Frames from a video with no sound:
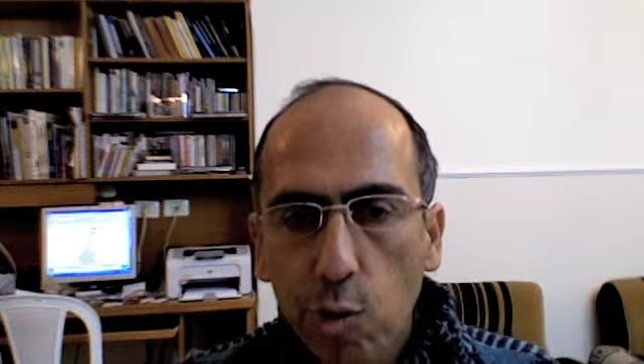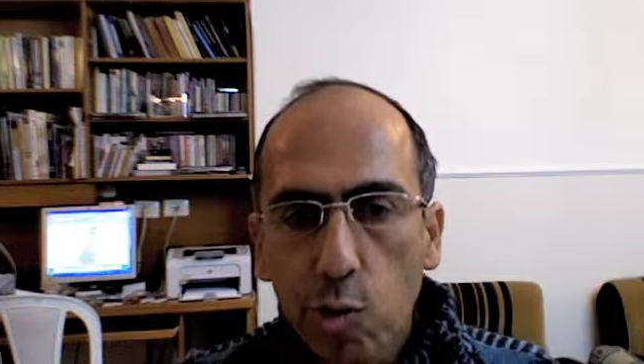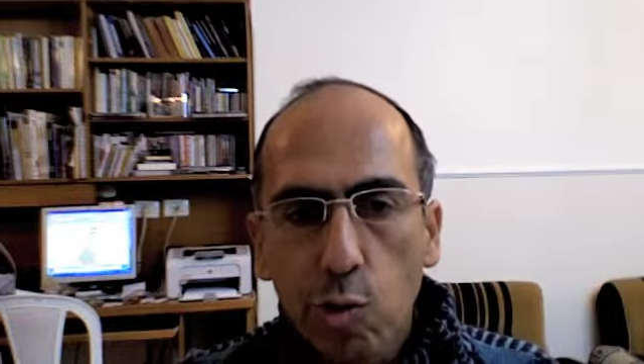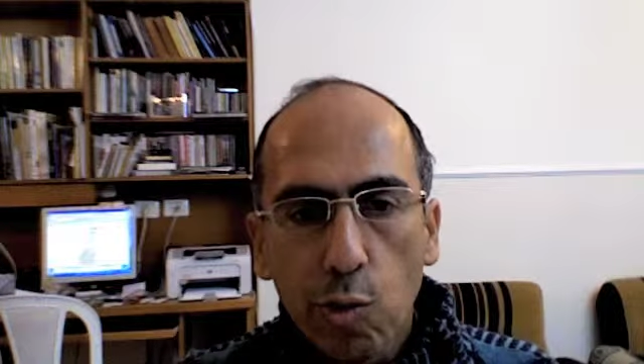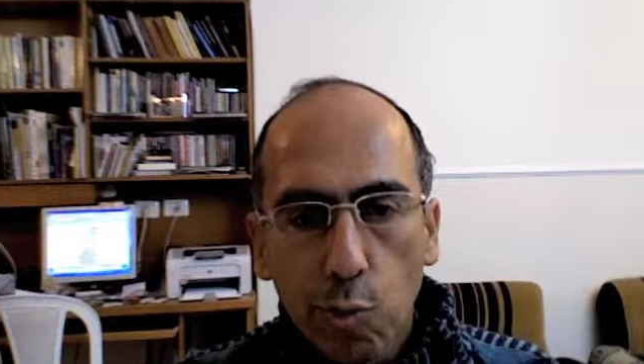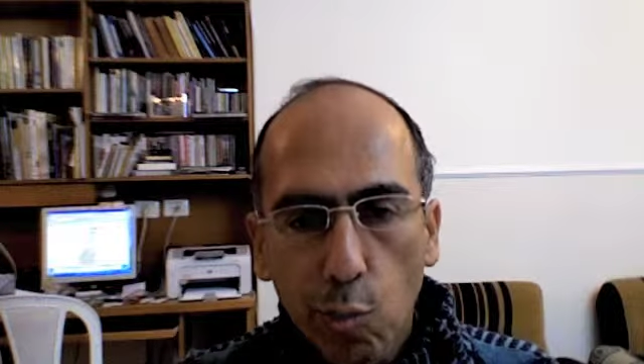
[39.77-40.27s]

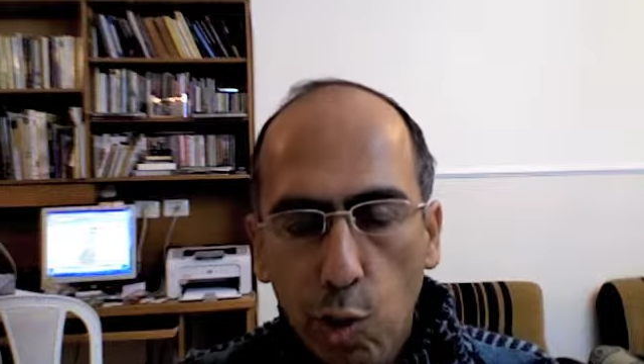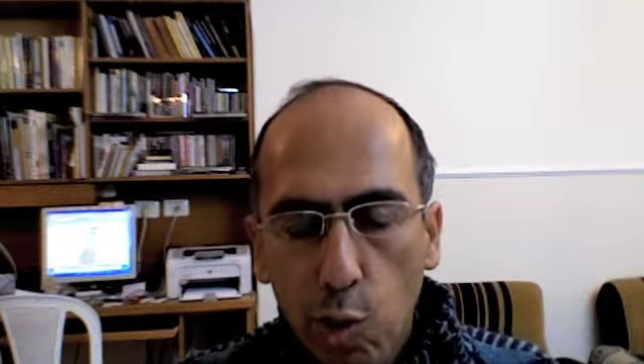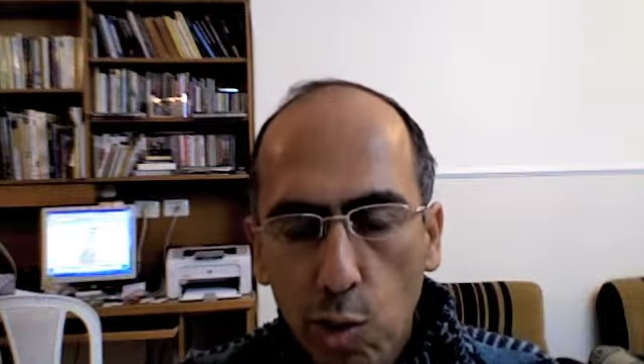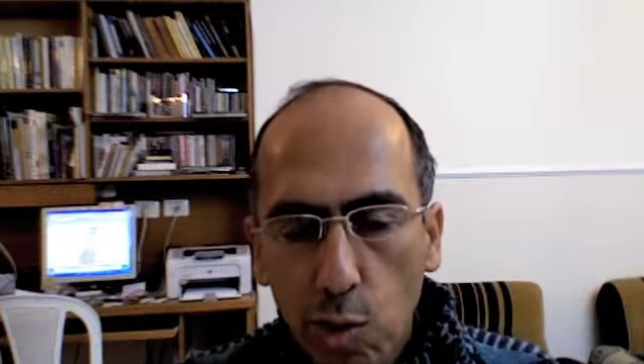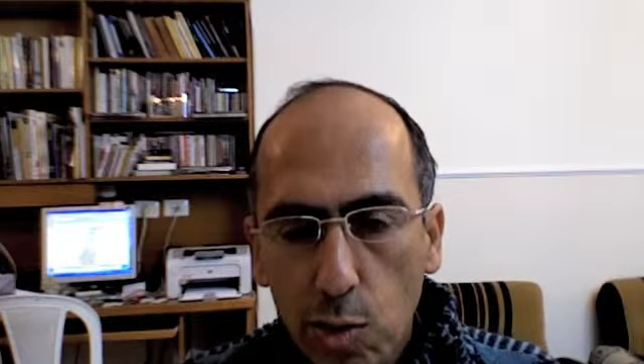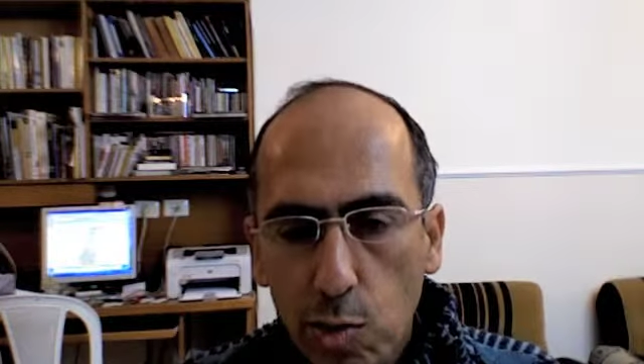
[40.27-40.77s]
to
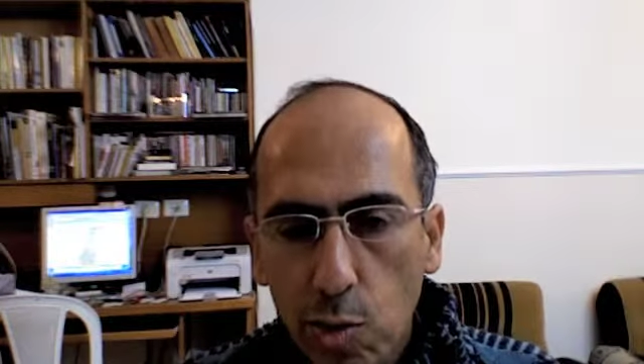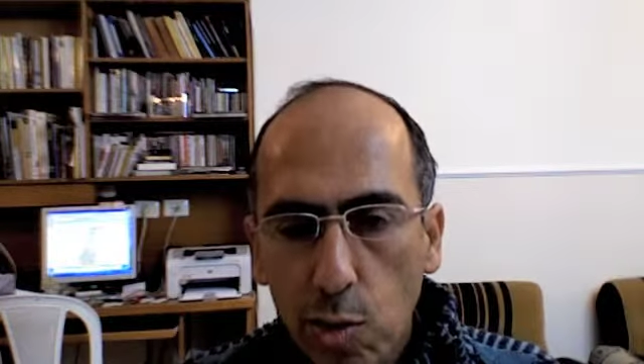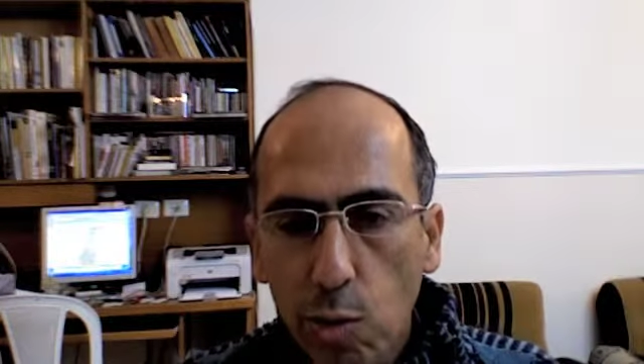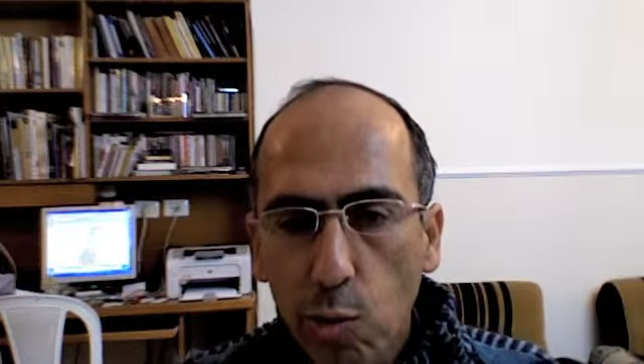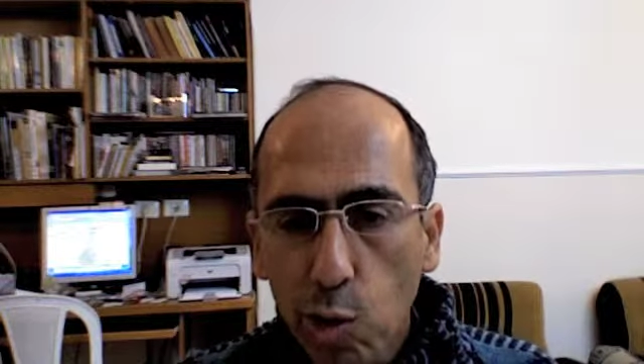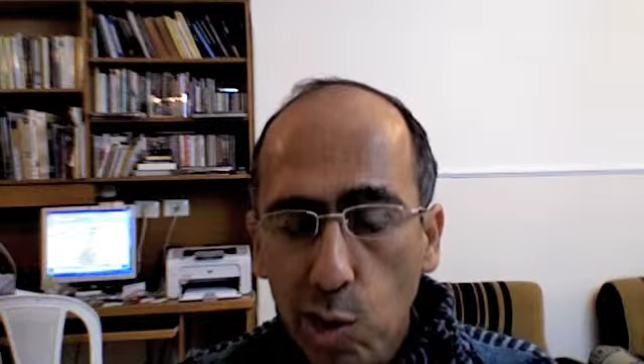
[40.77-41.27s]

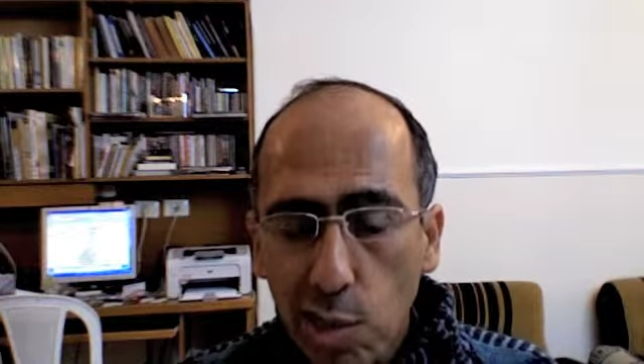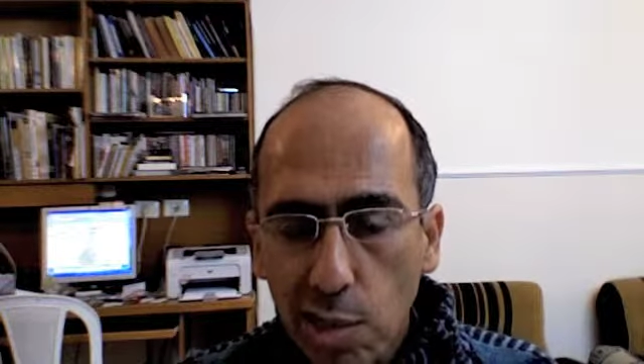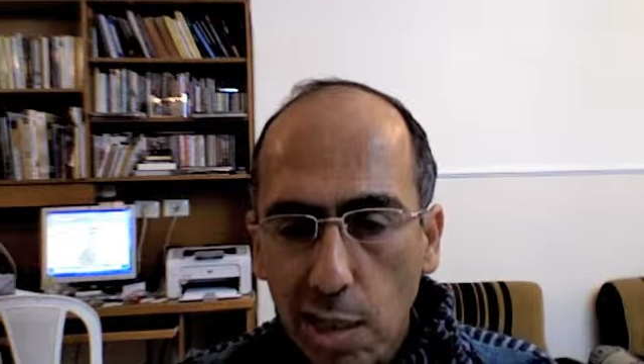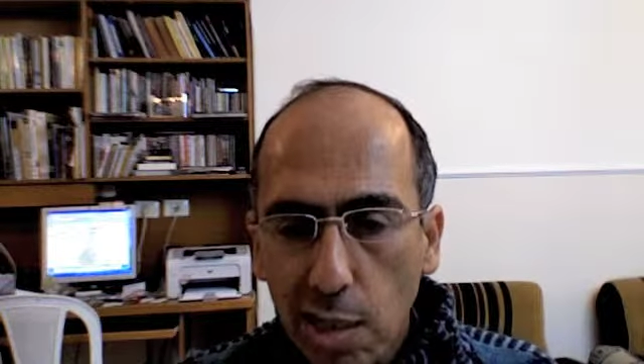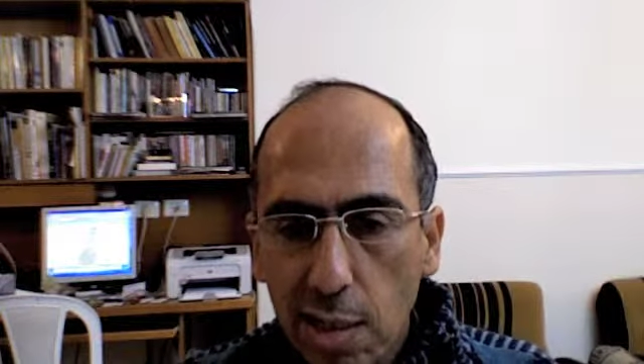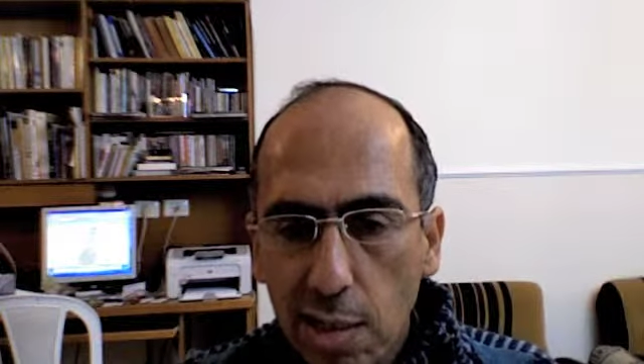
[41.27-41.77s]
the Wall
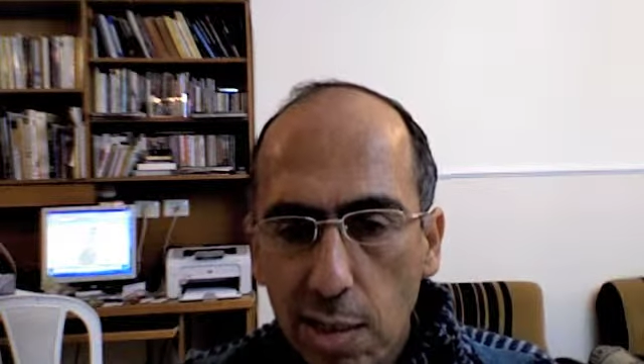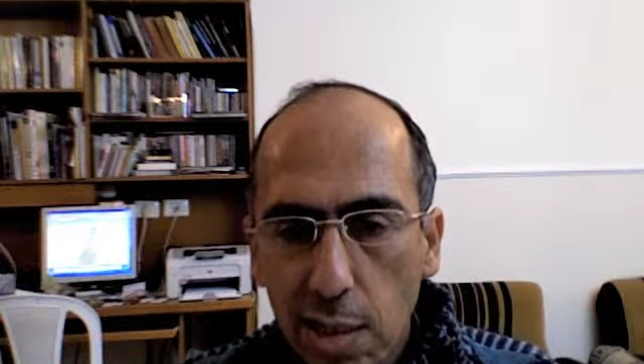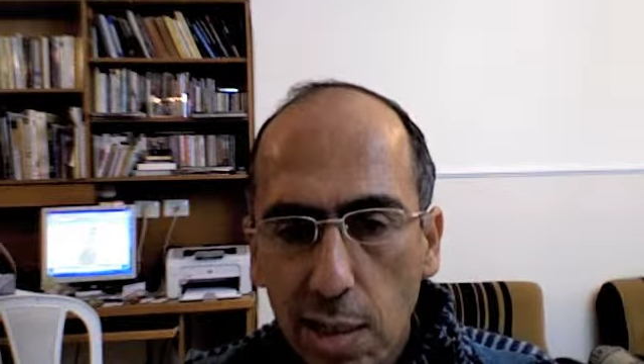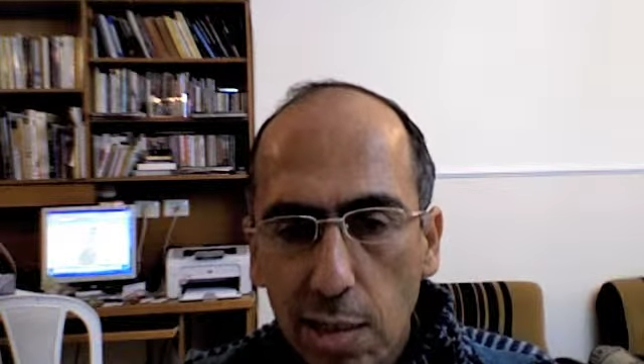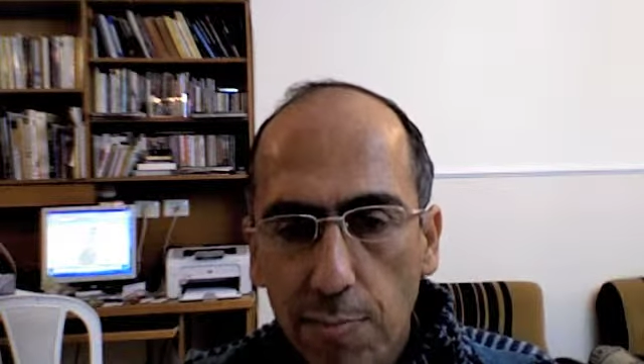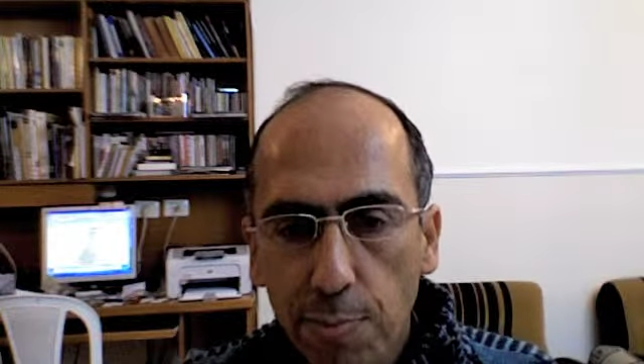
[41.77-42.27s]
Street
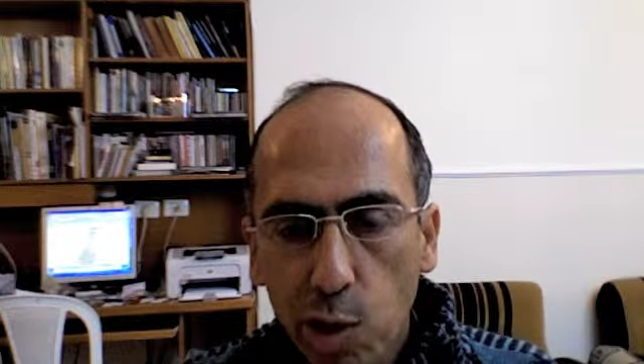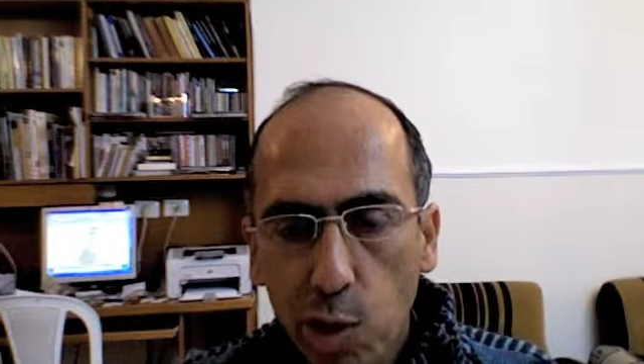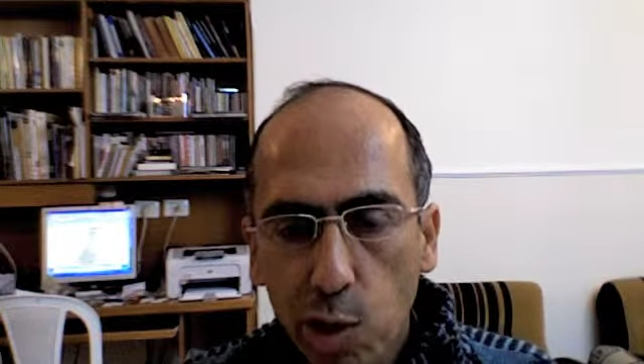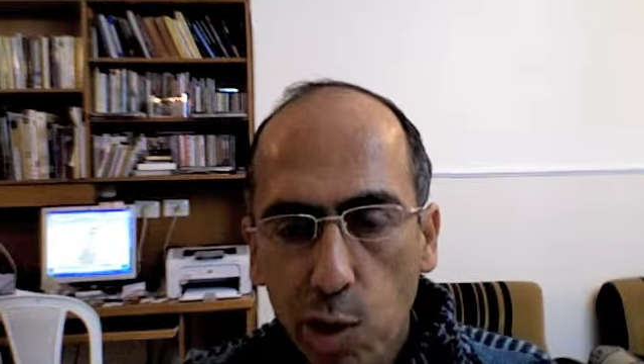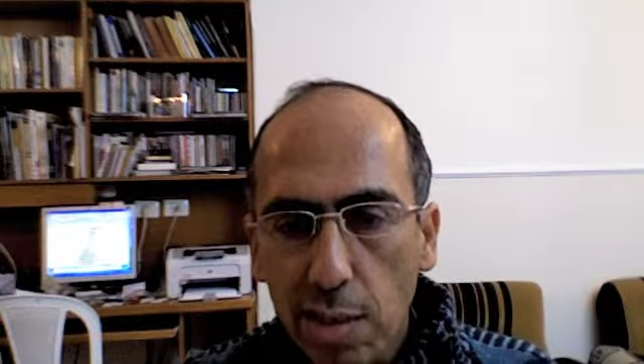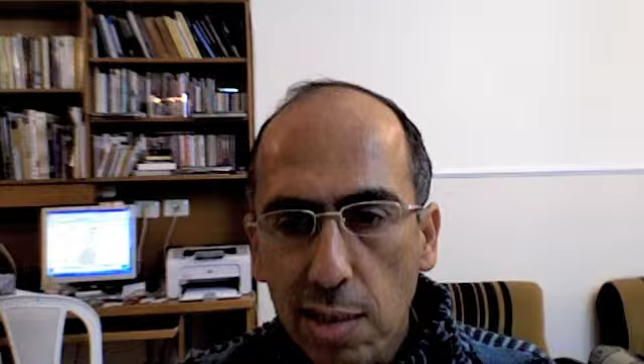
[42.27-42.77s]

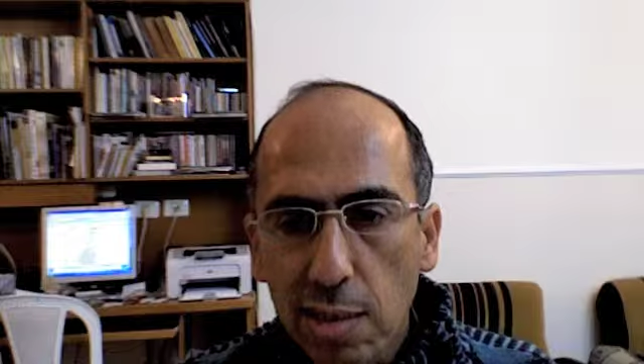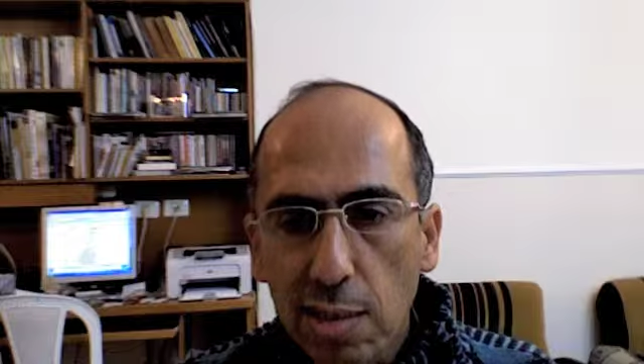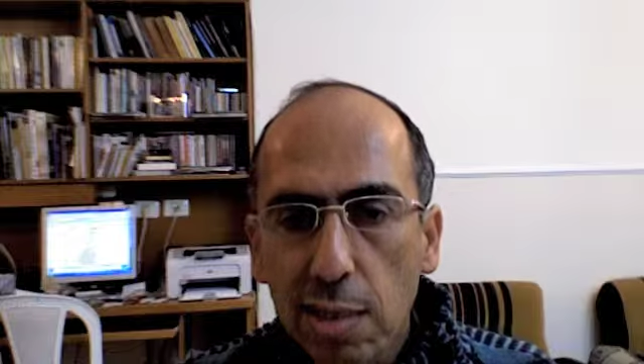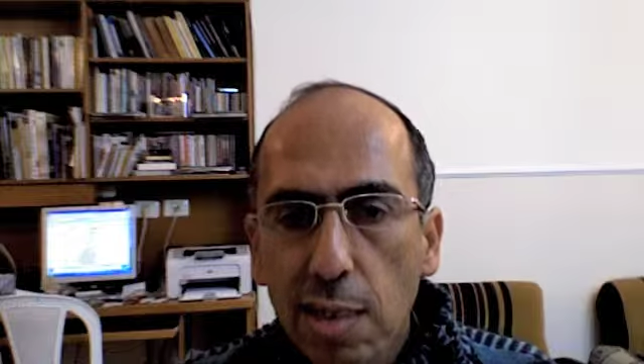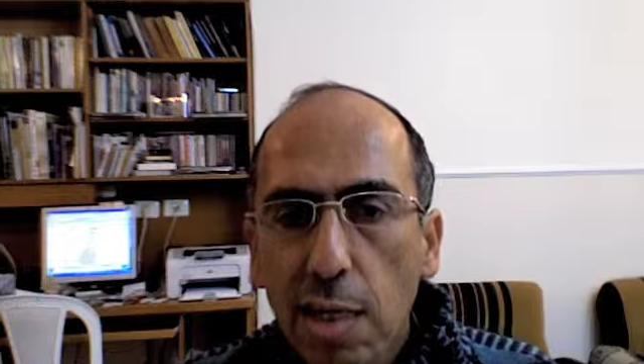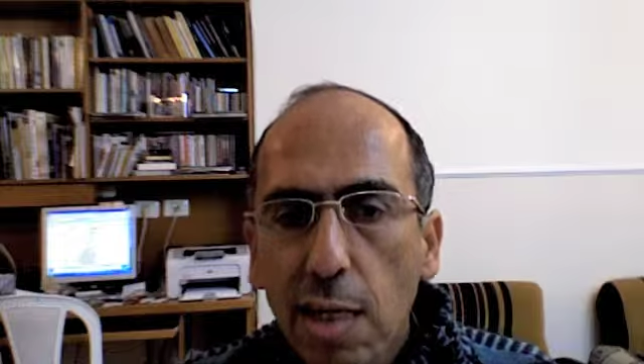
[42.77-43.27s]

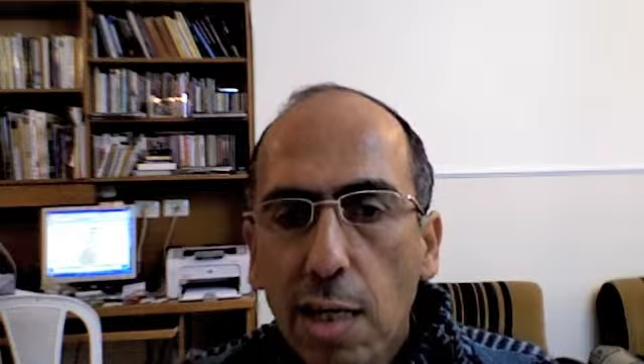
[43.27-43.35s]
protests,